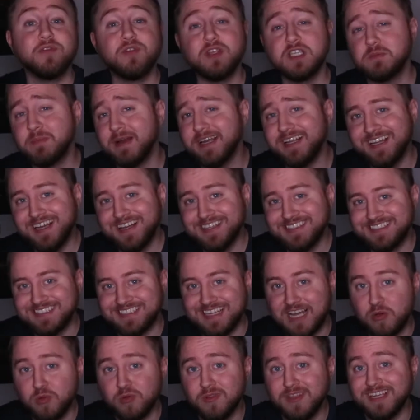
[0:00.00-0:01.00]
this might not
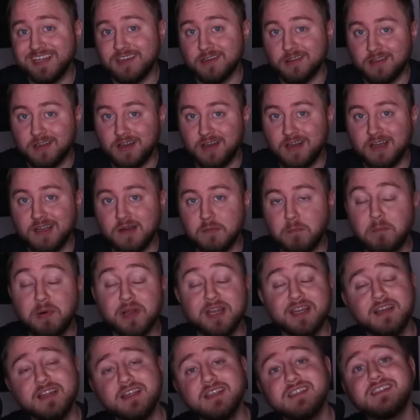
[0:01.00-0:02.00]
sound like a lot, but
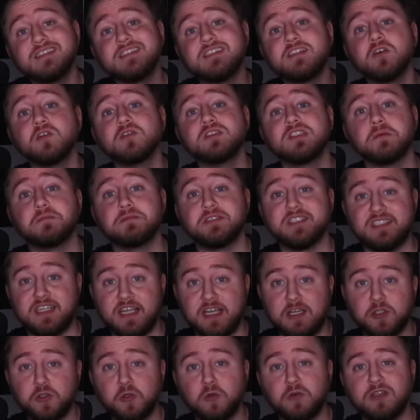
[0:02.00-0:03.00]
it is still
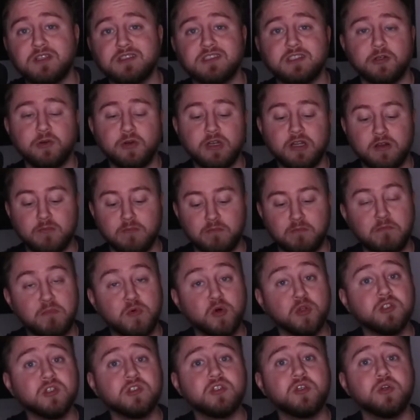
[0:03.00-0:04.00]
substantial considering
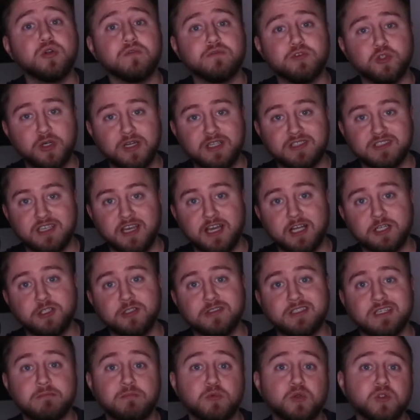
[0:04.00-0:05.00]
multitude of
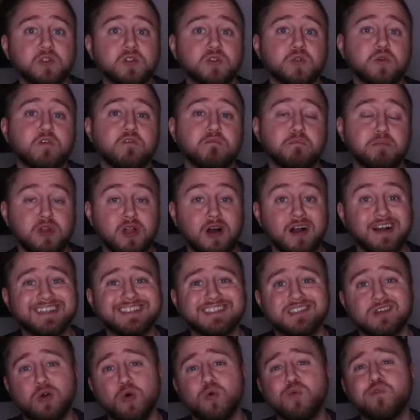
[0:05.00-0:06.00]
transactions and multitude of
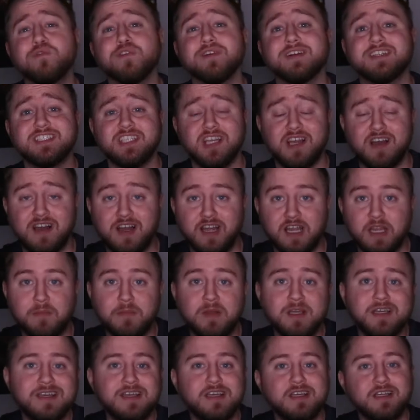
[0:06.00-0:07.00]
blocks over time.
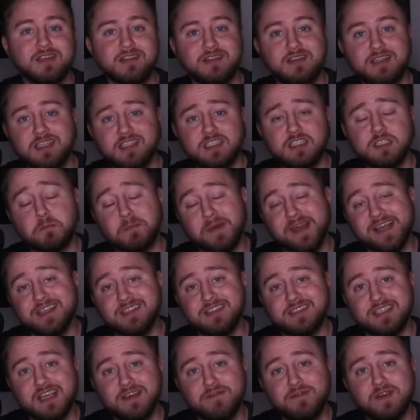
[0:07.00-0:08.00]
These space
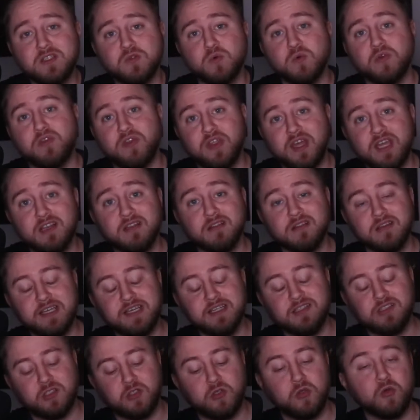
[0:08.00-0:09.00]
savings will then
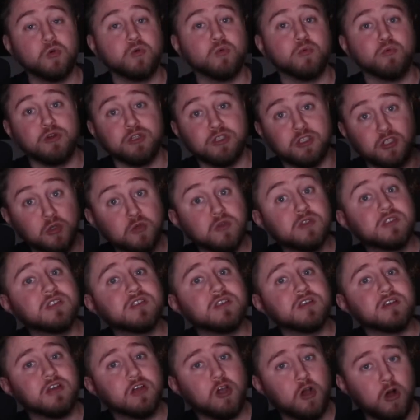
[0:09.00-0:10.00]
lead to
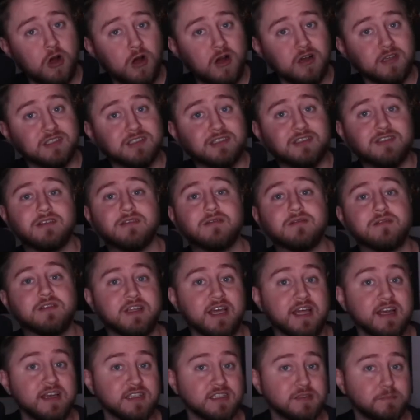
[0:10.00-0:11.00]
reduced cost
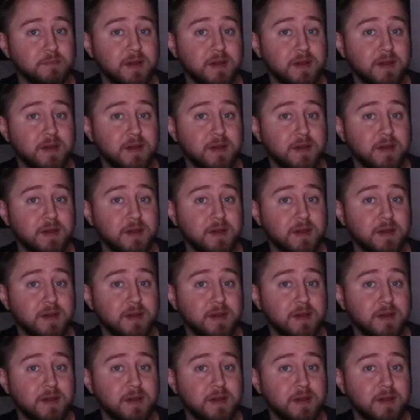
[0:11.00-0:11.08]
that is